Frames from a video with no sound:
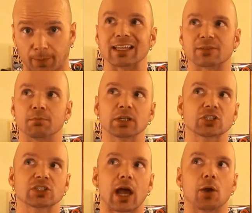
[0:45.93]
As
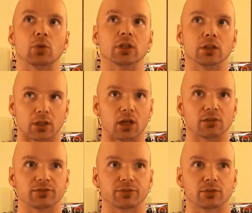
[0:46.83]
much as I would
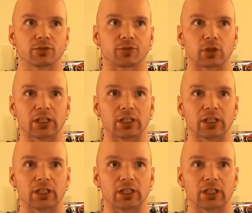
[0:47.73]
love for